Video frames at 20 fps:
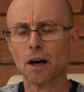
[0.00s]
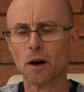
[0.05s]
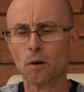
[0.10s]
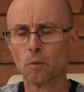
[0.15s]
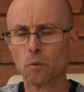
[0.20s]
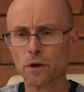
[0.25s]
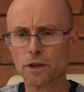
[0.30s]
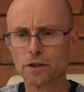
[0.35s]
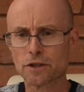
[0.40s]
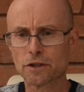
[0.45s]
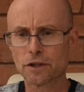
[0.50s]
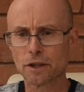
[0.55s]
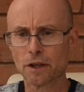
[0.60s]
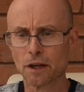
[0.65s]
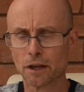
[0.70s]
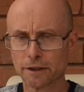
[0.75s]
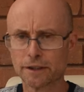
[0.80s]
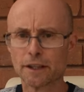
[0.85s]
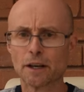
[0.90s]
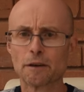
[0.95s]
which,
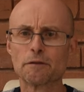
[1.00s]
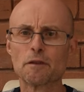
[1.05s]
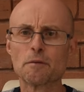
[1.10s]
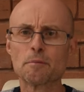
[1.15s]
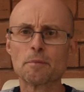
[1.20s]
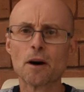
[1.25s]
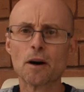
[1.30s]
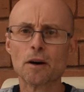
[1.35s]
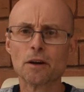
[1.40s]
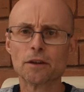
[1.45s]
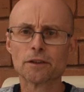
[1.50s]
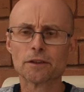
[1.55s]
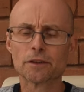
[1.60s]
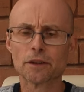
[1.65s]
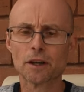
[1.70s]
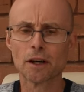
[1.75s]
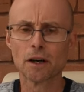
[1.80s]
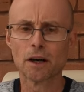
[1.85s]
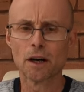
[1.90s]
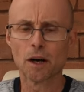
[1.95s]
you know, for
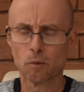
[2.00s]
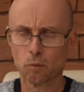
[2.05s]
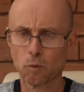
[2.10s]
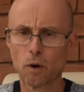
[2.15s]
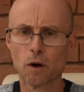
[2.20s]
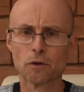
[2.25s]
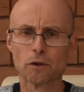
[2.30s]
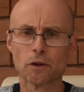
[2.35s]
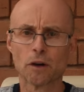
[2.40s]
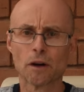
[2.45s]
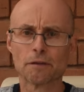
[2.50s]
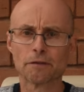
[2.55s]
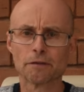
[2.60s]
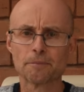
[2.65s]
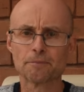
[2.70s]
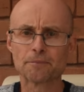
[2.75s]
birds, wildlife.